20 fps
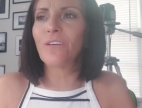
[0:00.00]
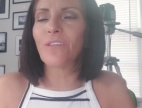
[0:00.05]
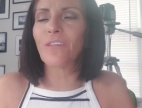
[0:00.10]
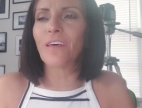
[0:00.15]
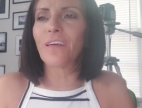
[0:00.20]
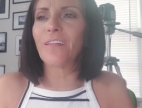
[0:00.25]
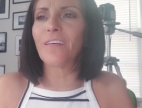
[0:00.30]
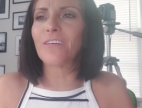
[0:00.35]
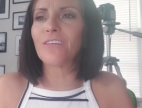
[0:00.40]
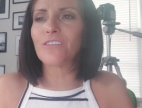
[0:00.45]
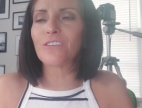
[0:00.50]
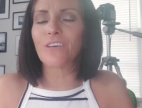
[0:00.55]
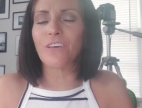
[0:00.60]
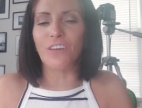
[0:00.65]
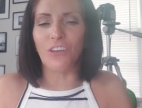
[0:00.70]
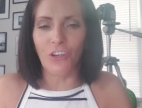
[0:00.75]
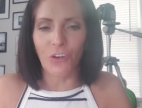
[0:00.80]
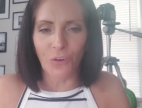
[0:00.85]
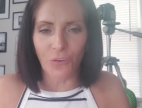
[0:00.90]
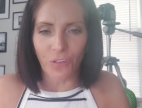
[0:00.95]
are, this is a
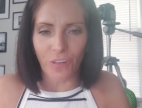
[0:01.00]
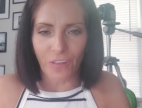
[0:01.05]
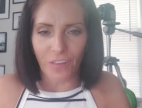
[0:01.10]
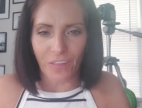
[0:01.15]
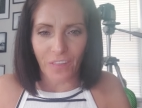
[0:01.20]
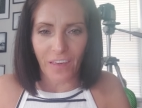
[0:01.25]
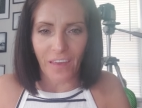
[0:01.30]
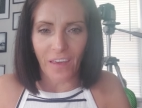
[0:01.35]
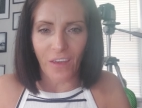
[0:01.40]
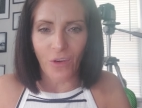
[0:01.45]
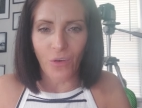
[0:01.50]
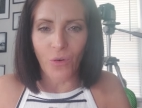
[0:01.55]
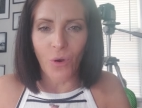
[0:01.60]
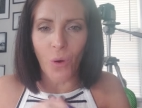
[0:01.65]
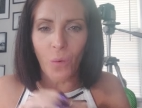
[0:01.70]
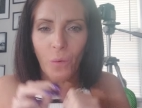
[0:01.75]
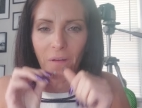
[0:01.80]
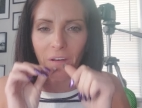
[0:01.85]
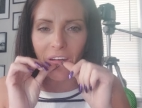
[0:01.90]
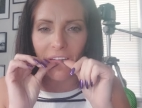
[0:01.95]
yearly thing. You
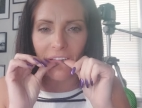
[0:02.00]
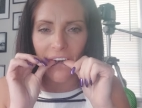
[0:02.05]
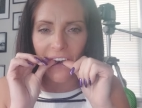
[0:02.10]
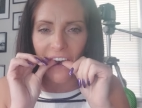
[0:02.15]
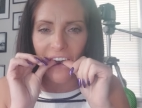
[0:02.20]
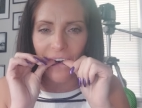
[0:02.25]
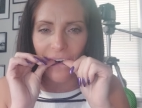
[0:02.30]
go in every